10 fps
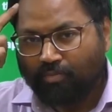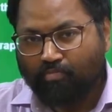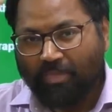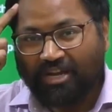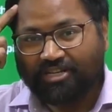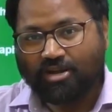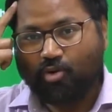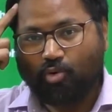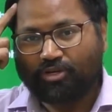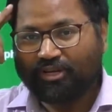Mental
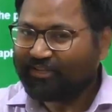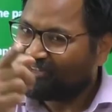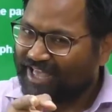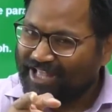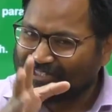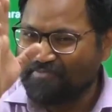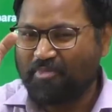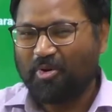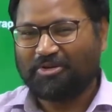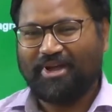note. That's
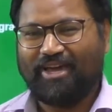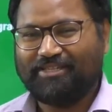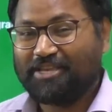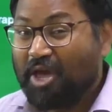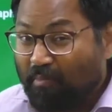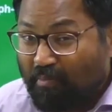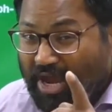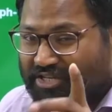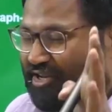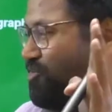important, guys.
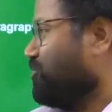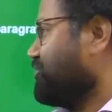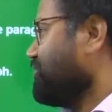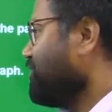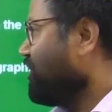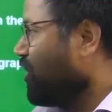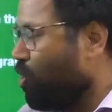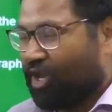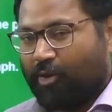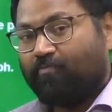Mental note.
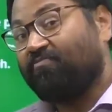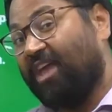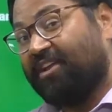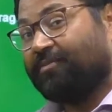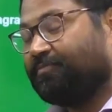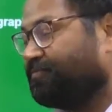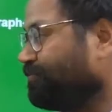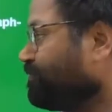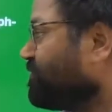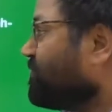Okay,
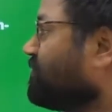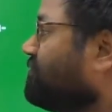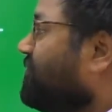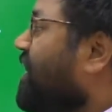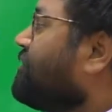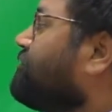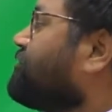then